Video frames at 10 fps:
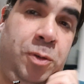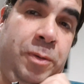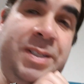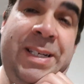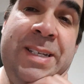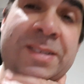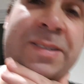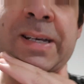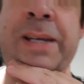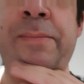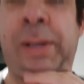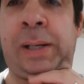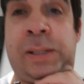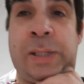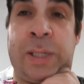more is there to say?
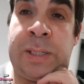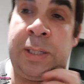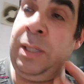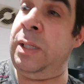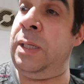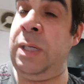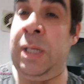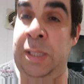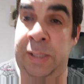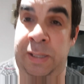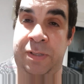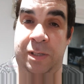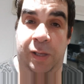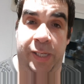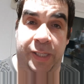But give us
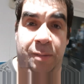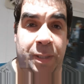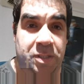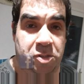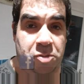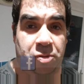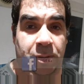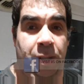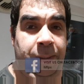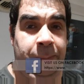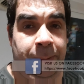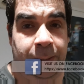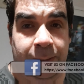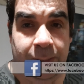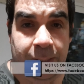a like, comment, and subscribe.
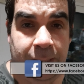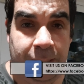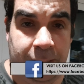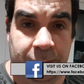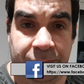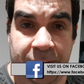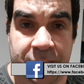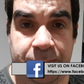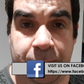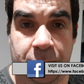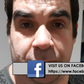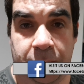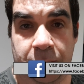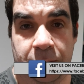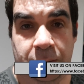
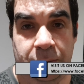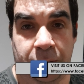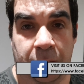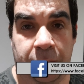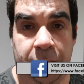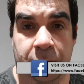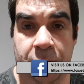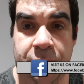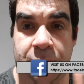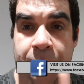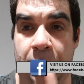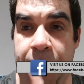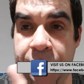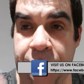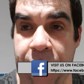Facebook going across the
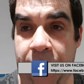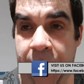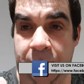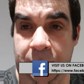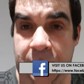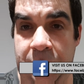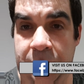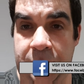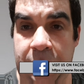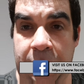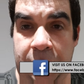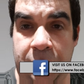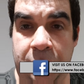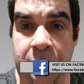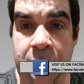bottom of the screen. And
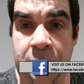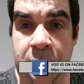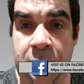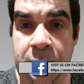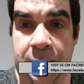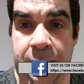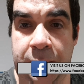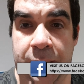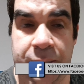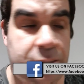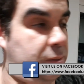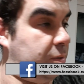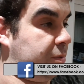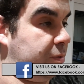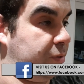yeah, guys,
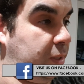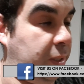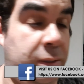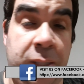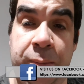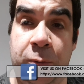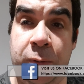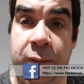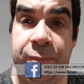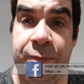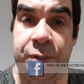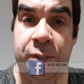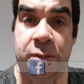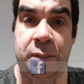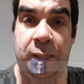see you in the morning for
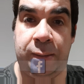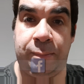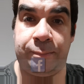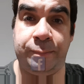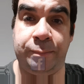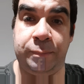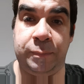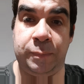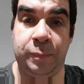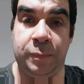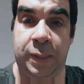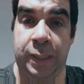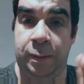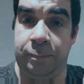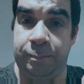Tuesday.
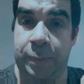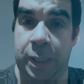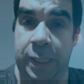See ya. Yeah.